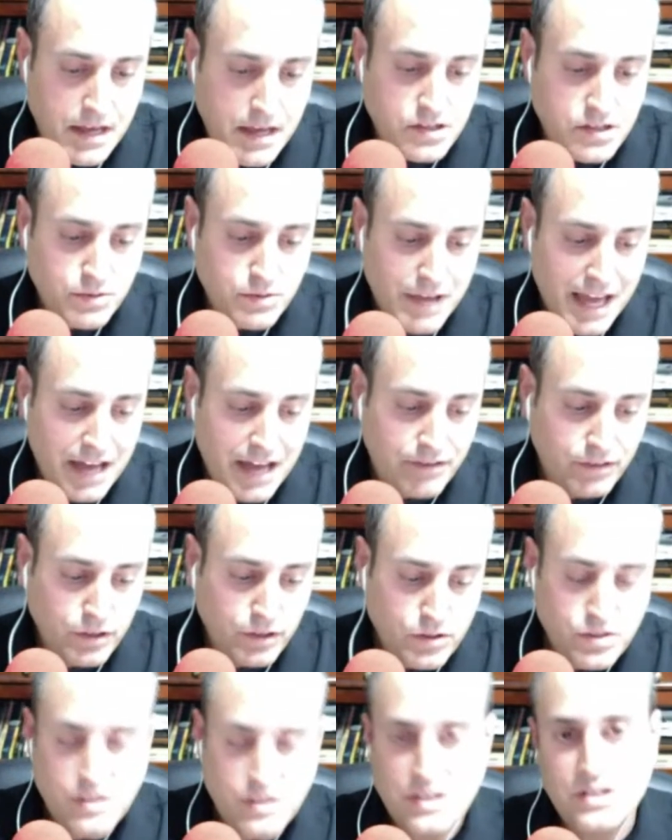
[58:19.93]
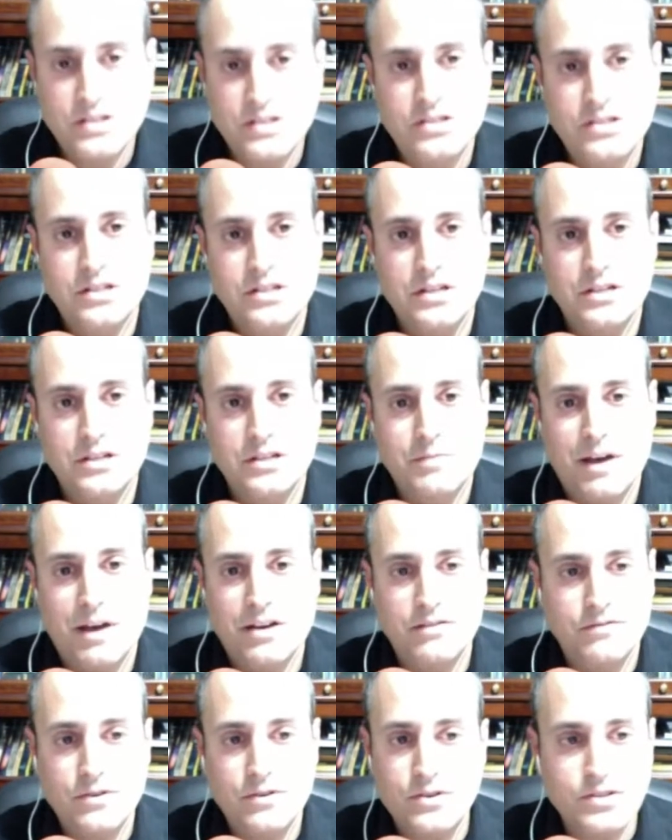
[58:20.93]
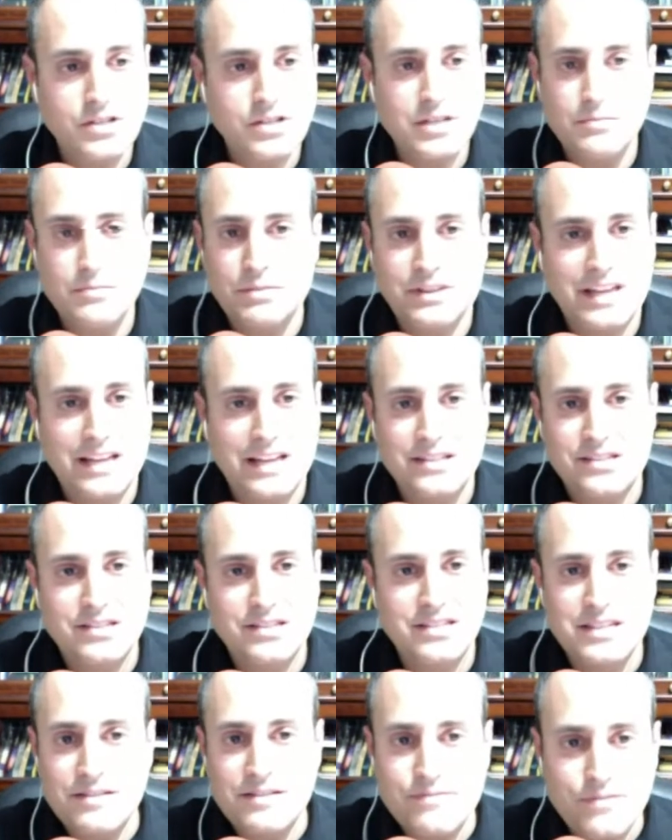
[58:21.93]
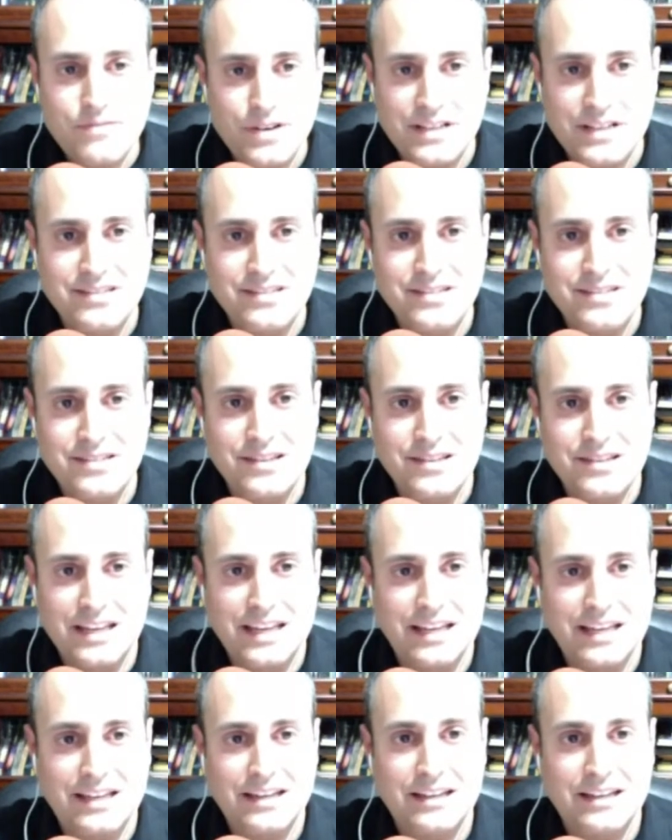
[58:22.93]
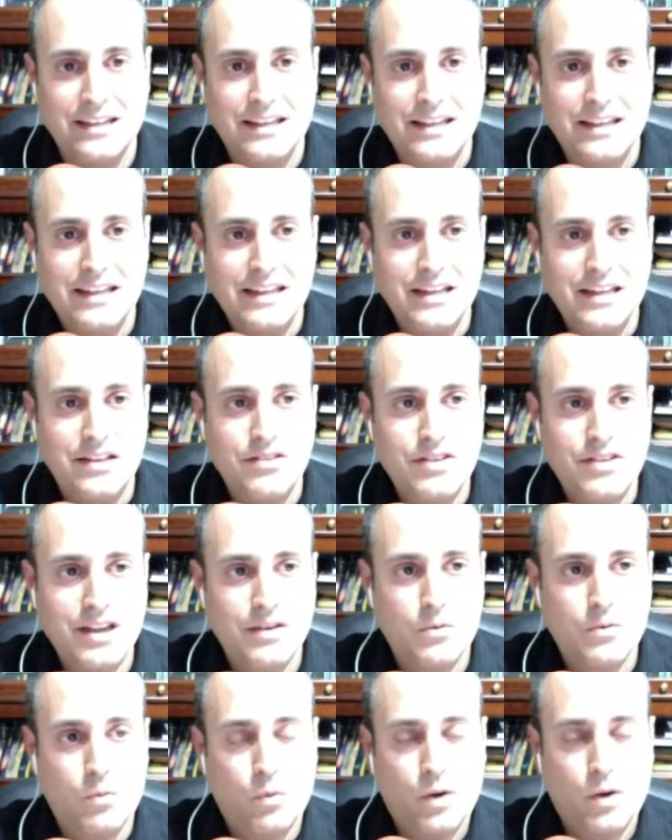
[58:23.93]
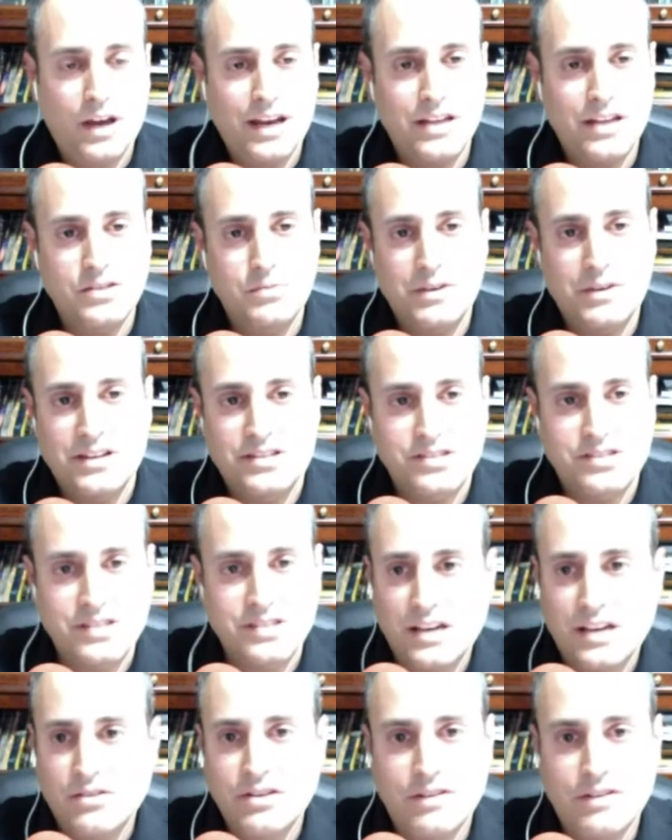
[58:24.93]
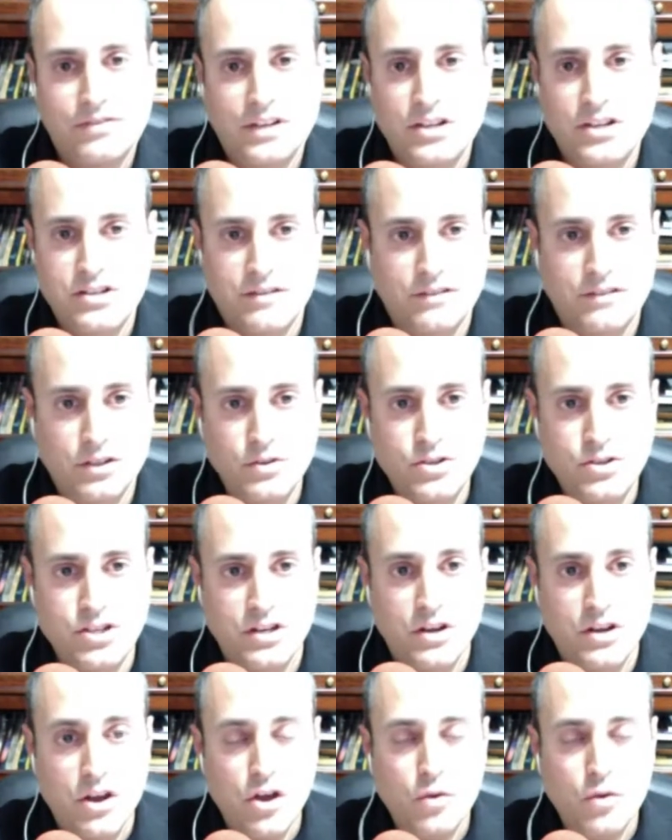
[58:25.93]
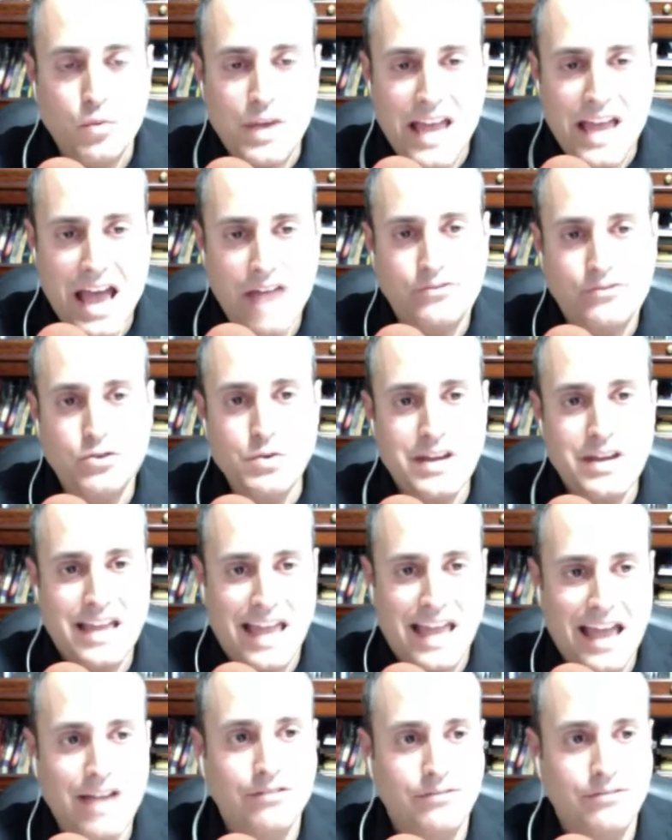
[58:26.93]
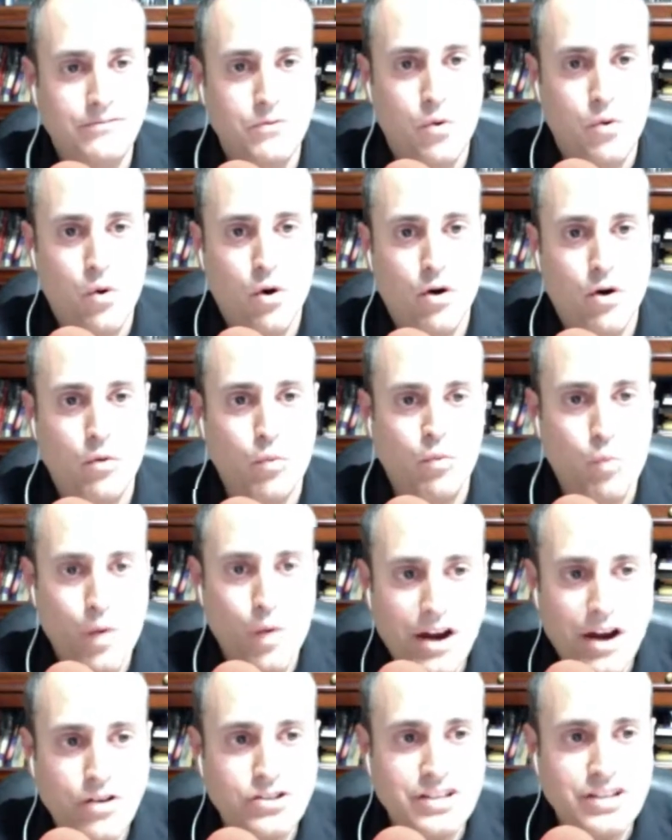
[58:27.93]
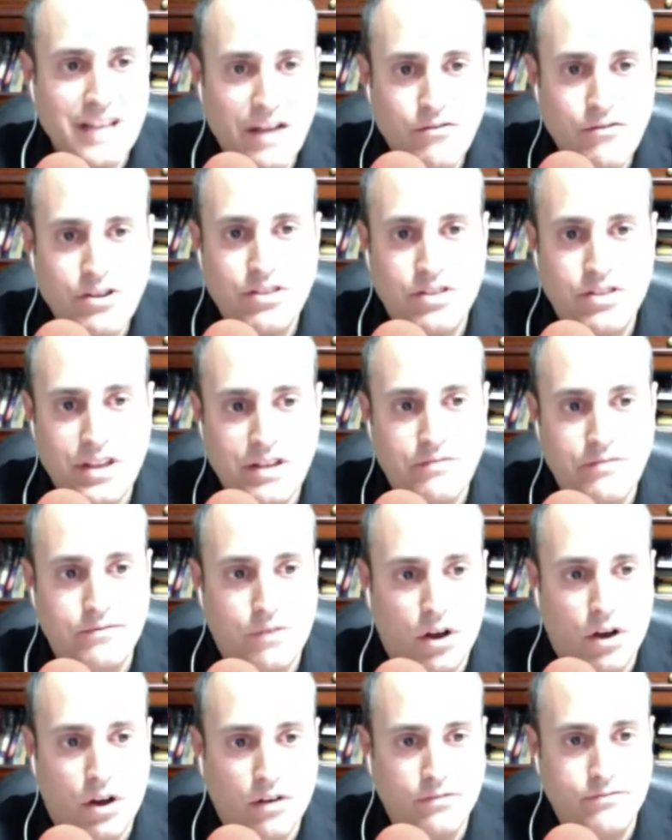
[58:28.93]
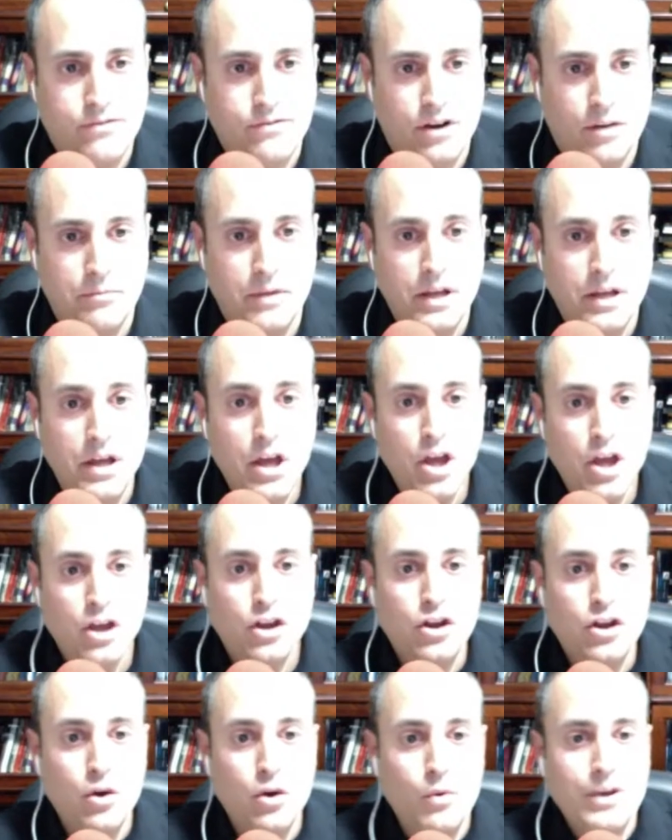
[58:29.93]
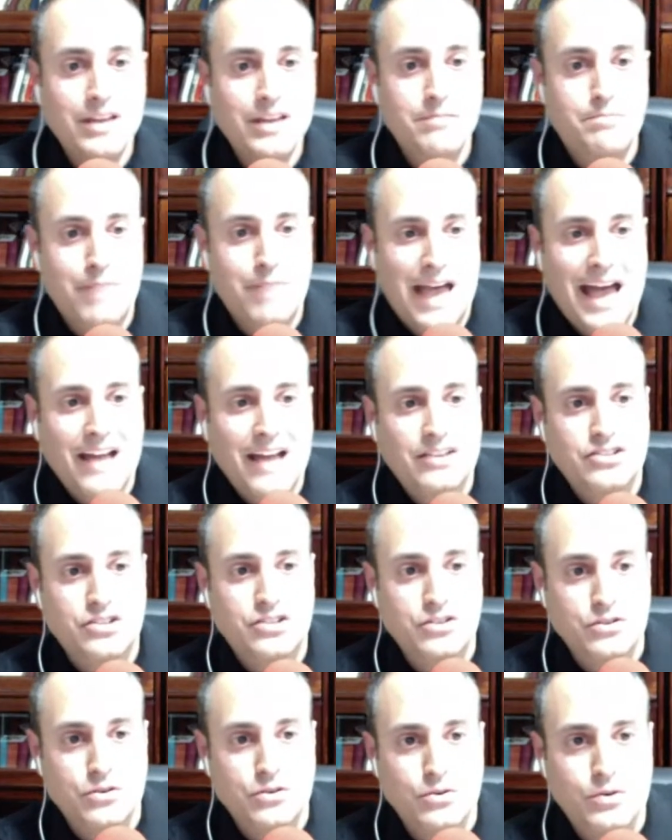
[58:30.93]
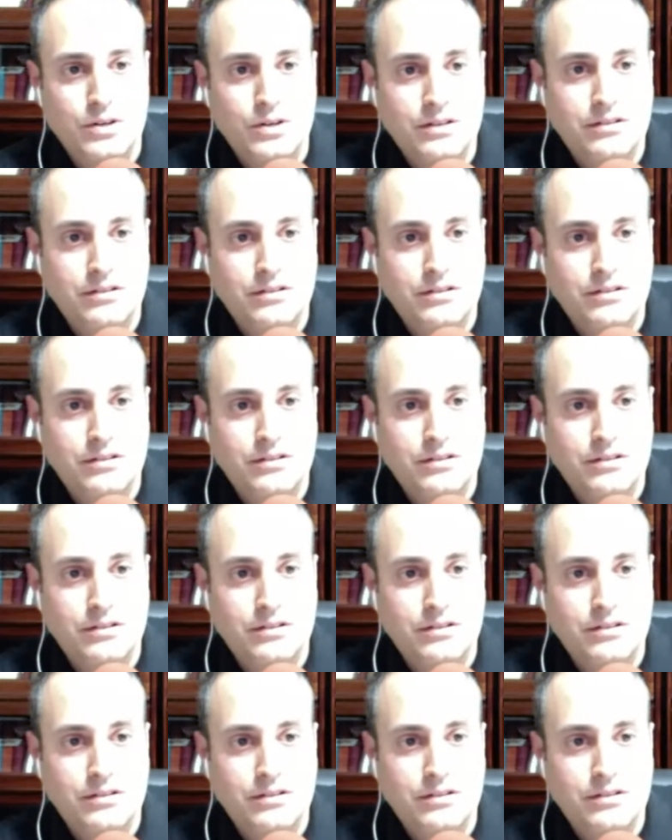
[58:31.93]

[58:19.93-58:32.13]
So yeah, evolution is is biodiversity, but that's different than than what has been a standard definition of evolution. We have to account for where did everything evolve from going back to